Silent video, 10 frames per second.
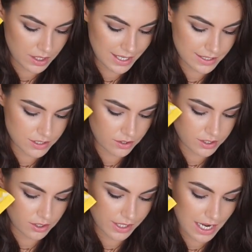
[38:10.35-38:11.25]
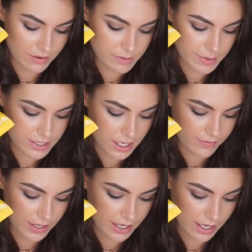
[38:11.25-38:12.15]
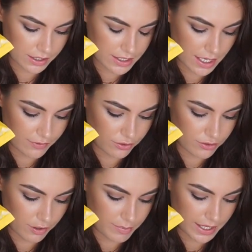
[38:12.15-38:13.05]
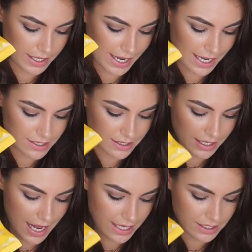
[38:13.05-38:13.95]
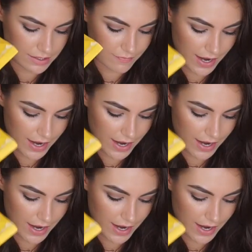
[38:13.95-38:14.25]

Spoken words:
Less than 99 calories per serving and contain 45% less